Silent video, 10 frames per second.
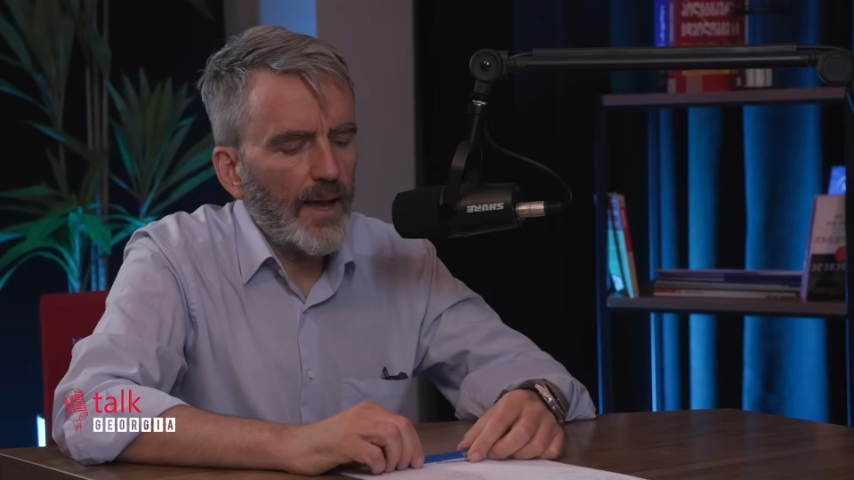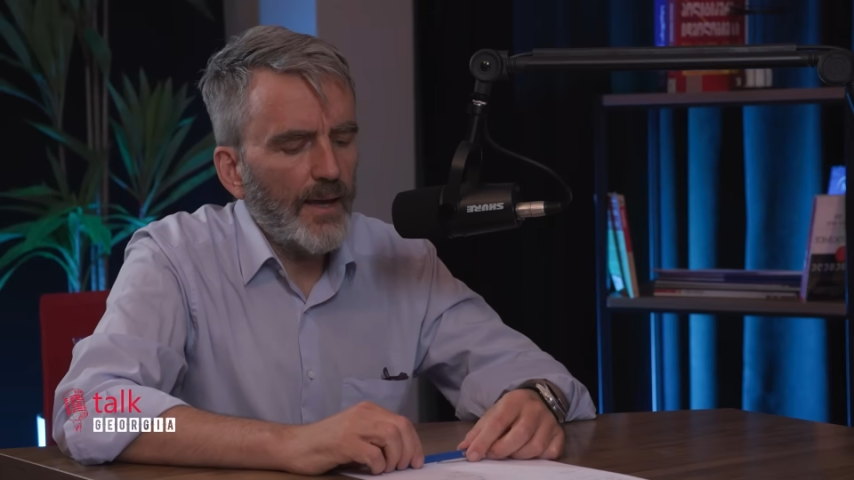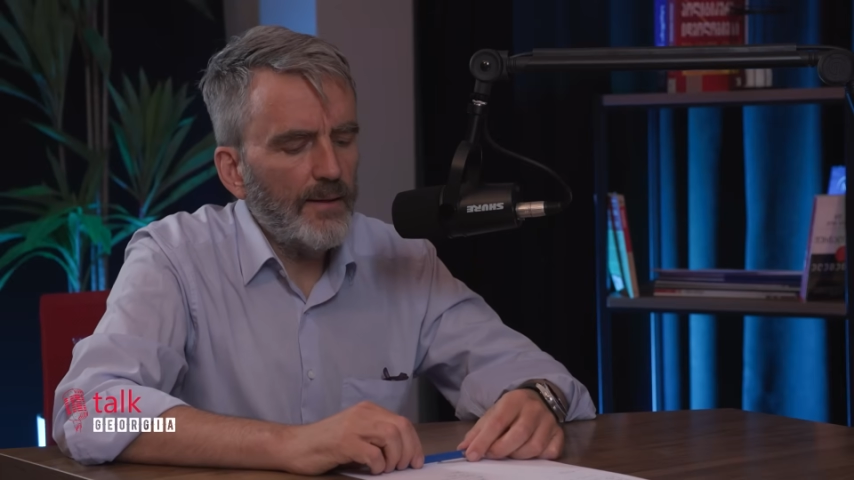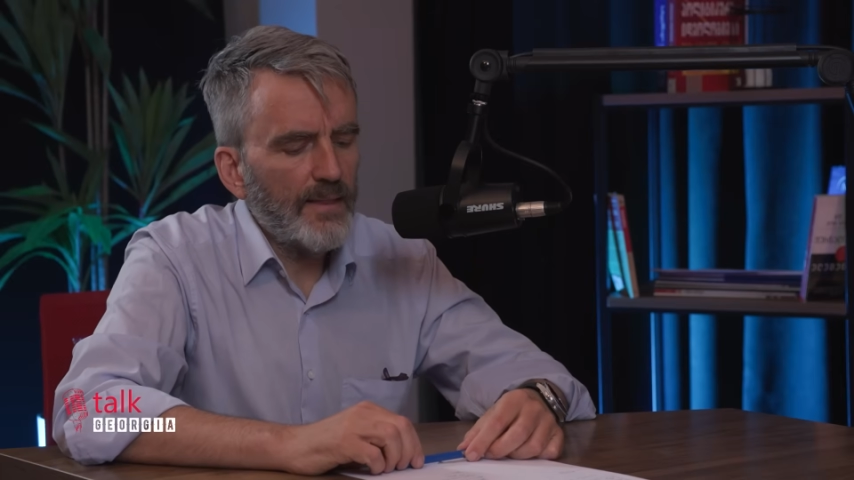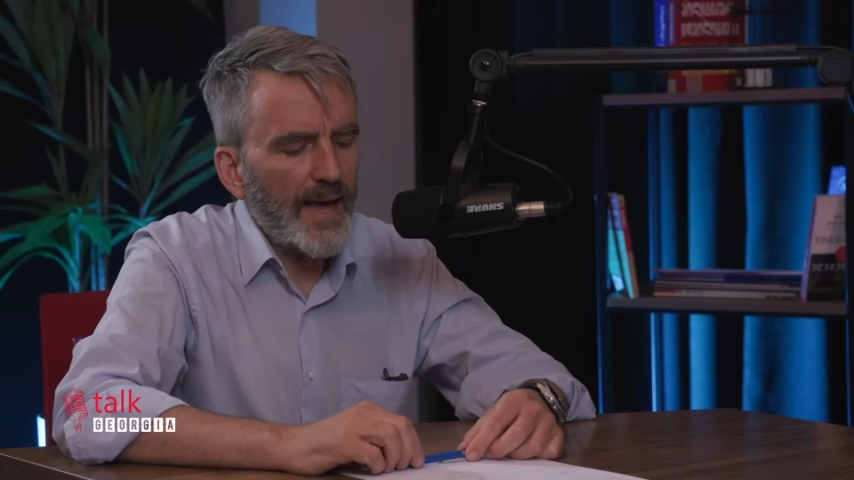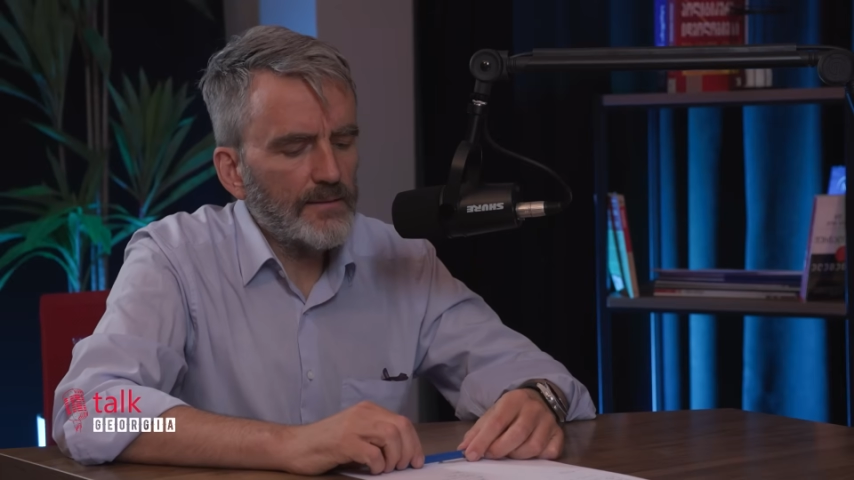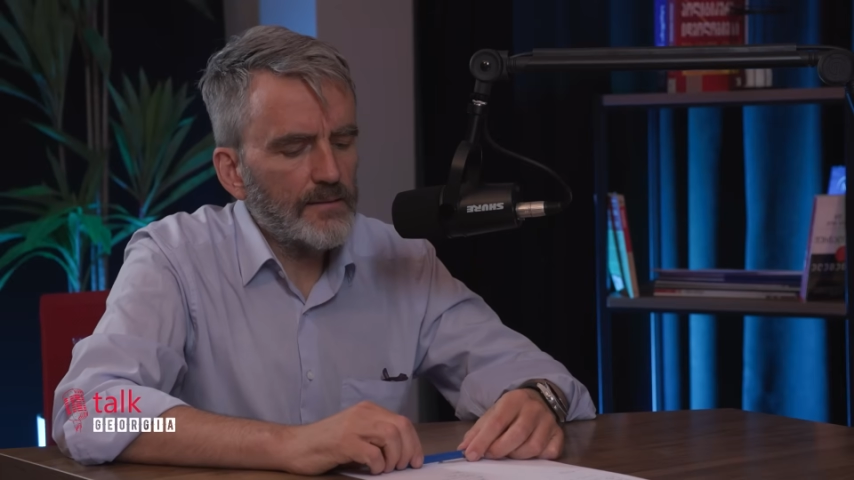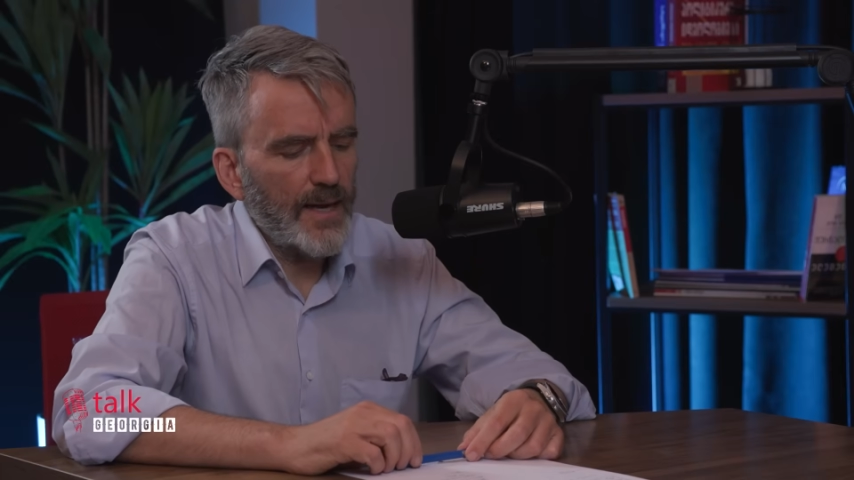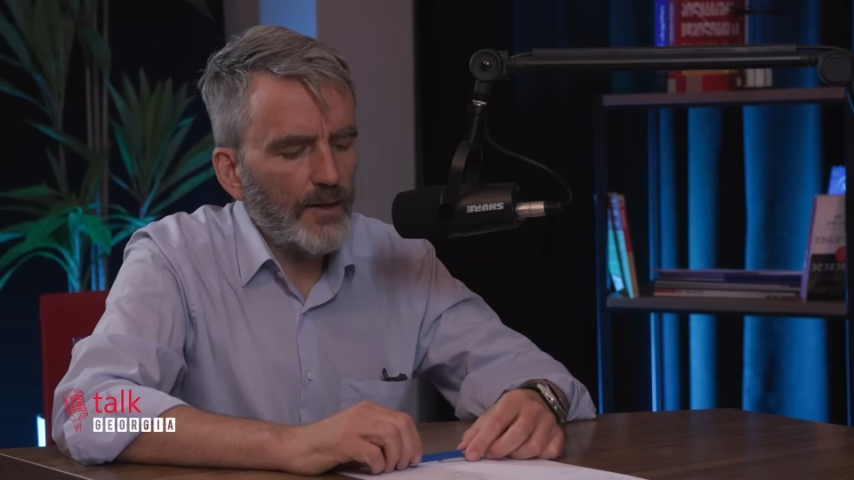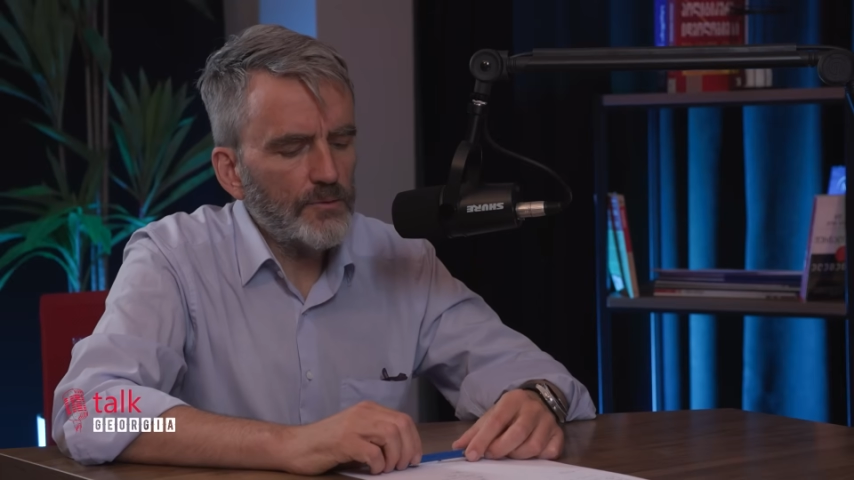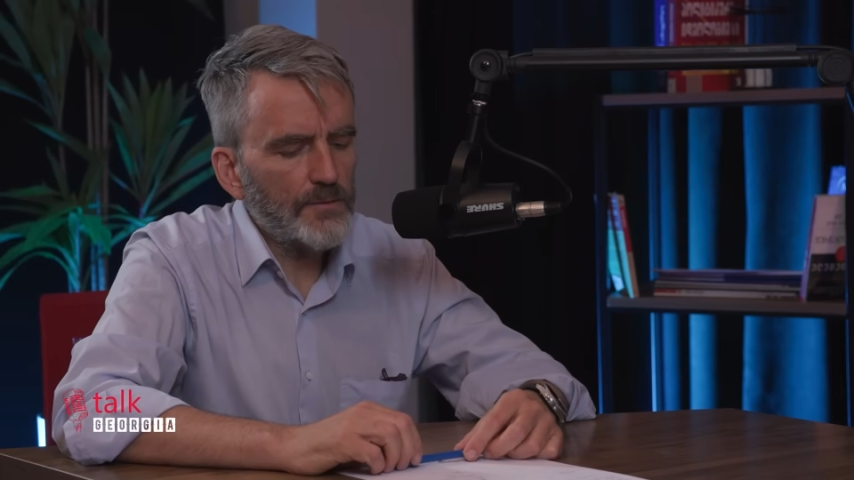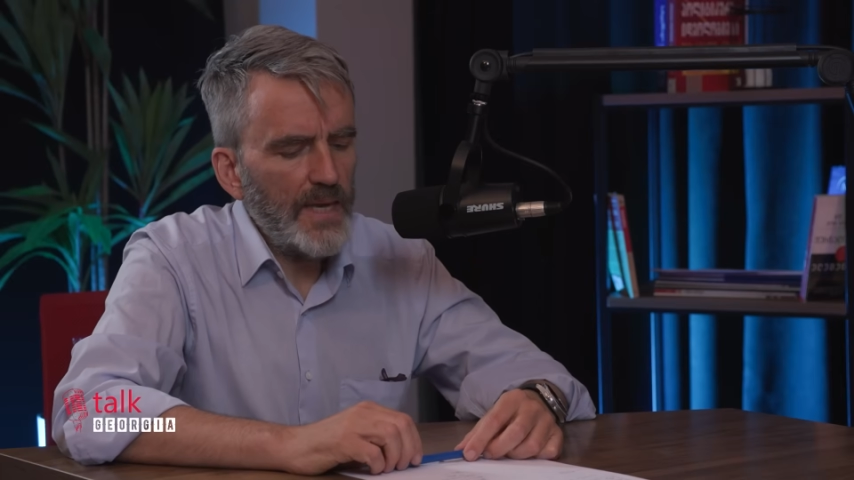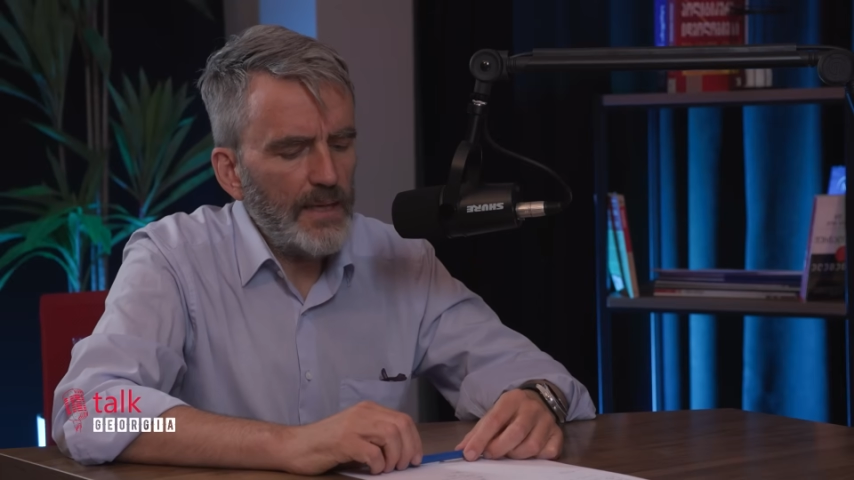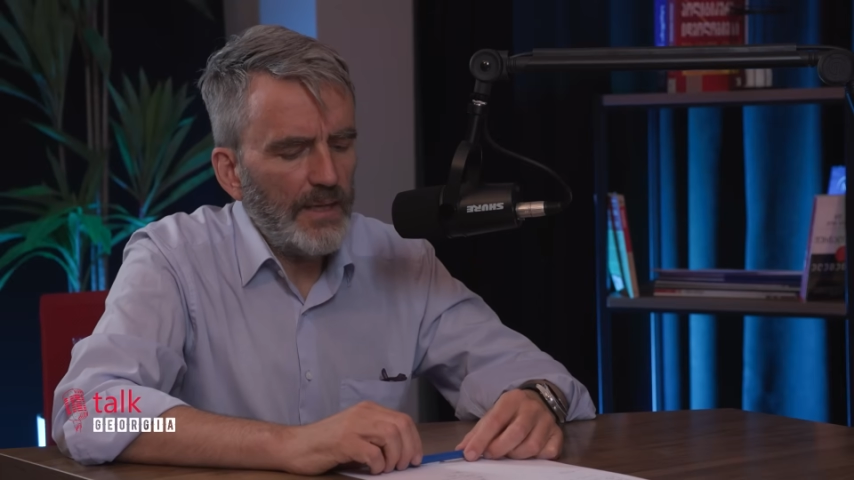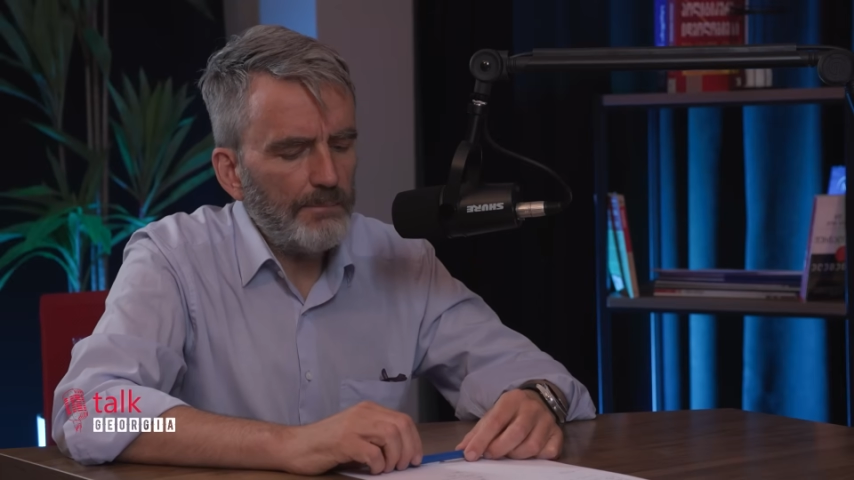And that sounds
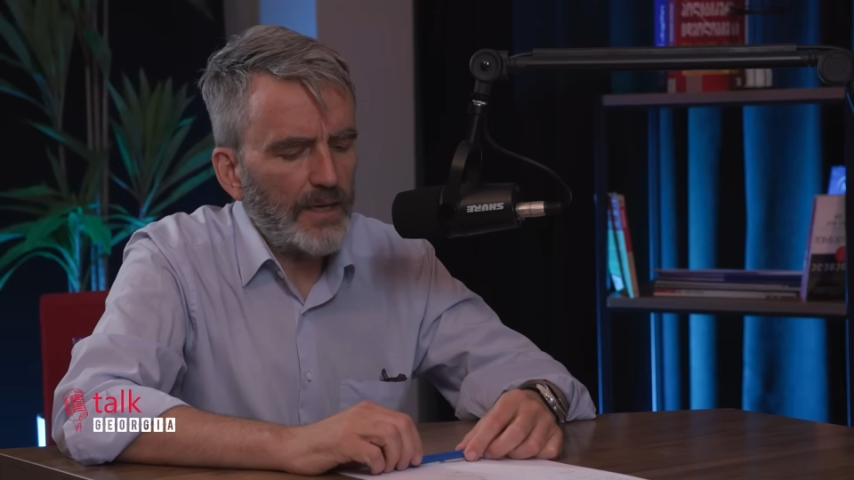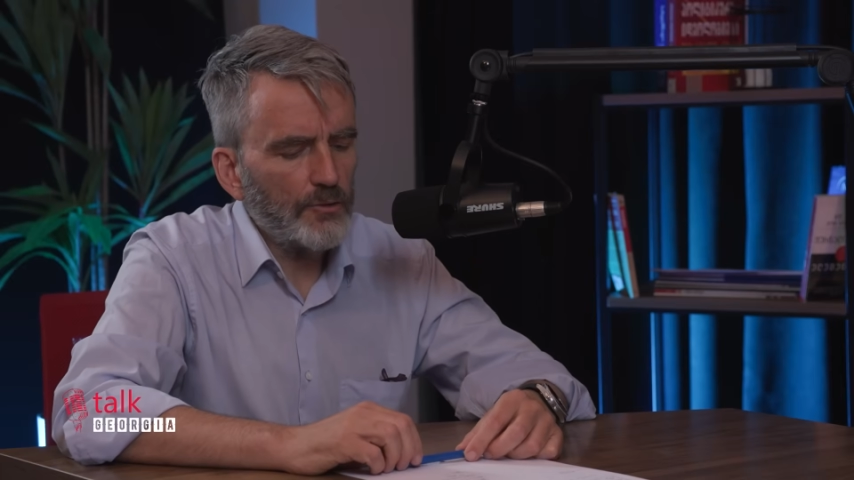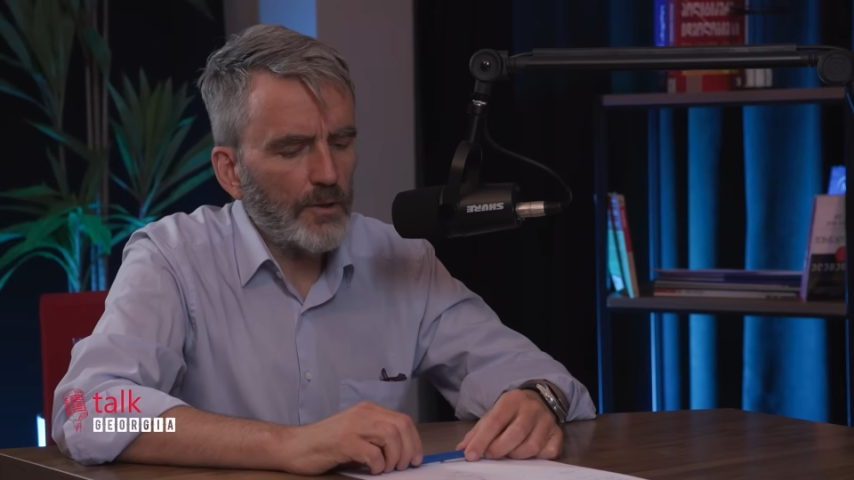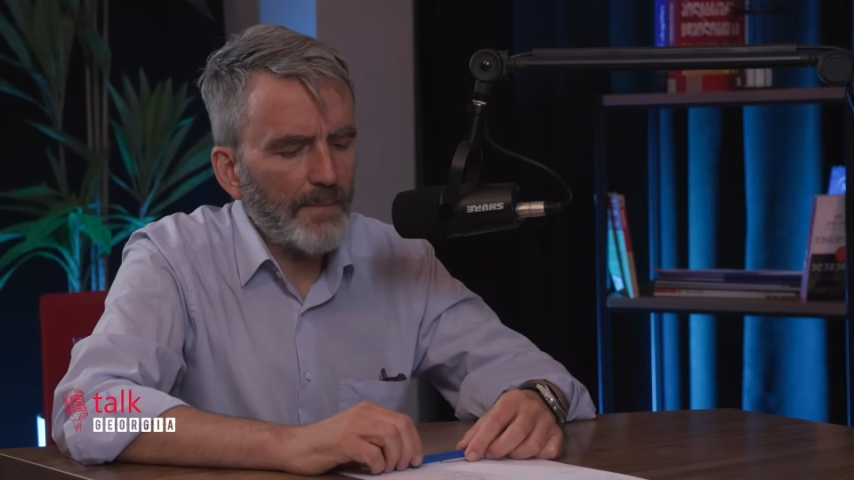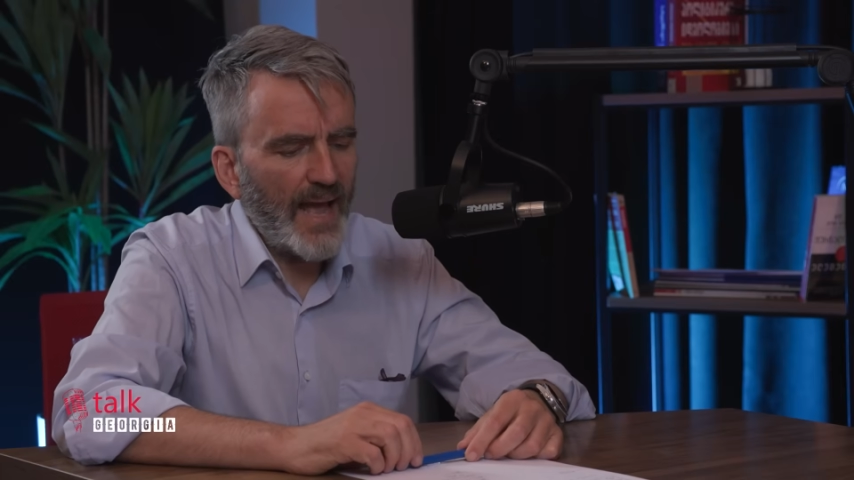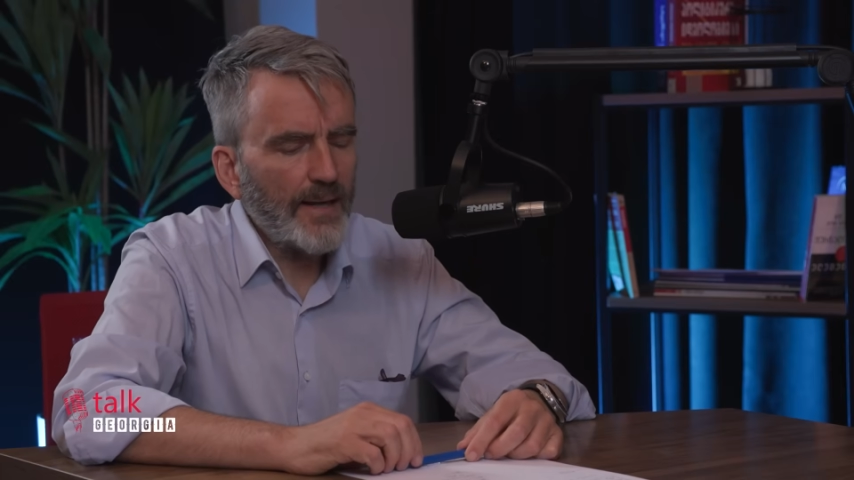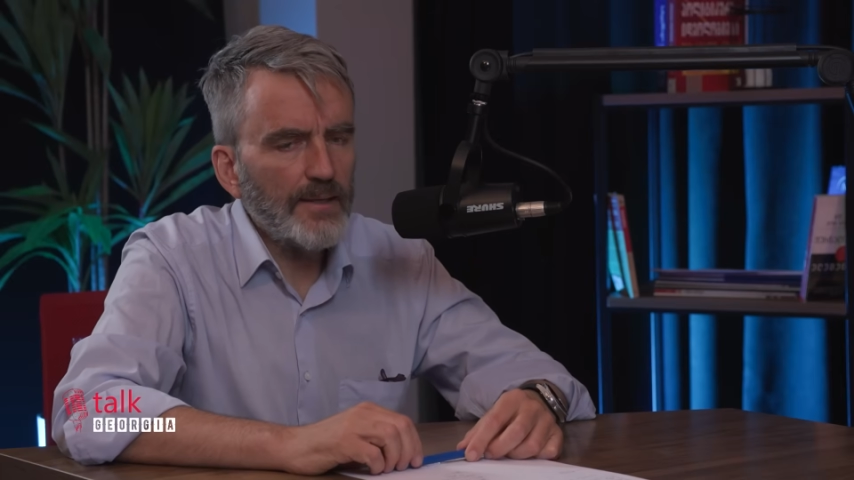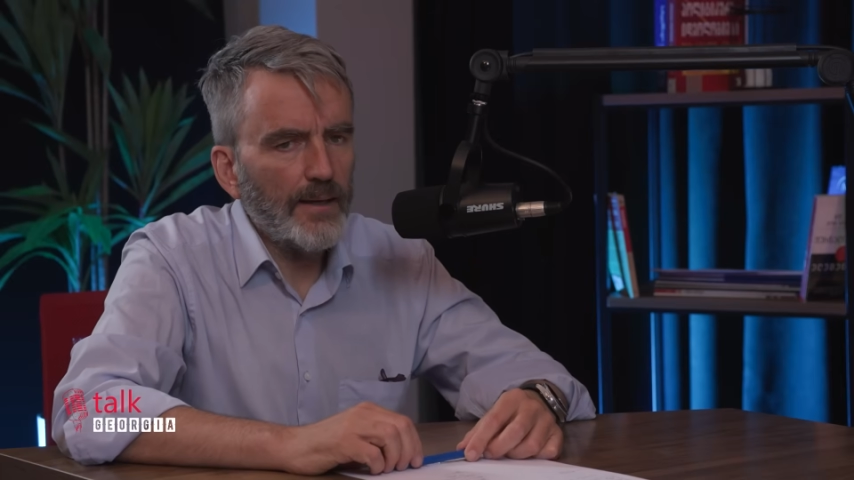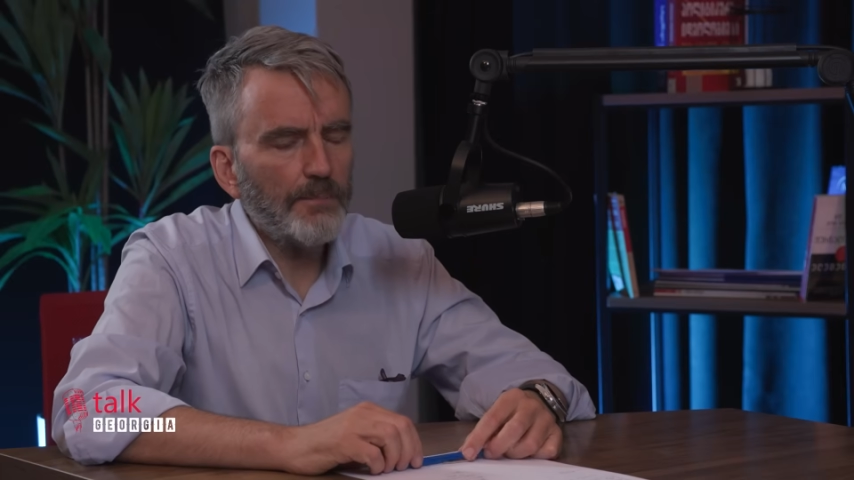maybe melodramatic,